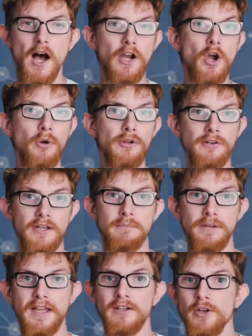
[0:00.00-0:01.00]
a cochlear
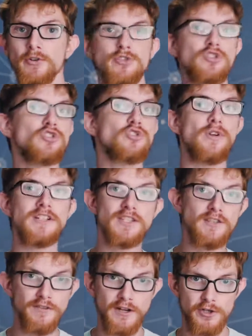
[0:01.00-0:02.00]
implant goes straight to
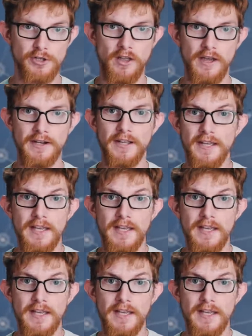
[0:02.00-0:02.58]
the finish line.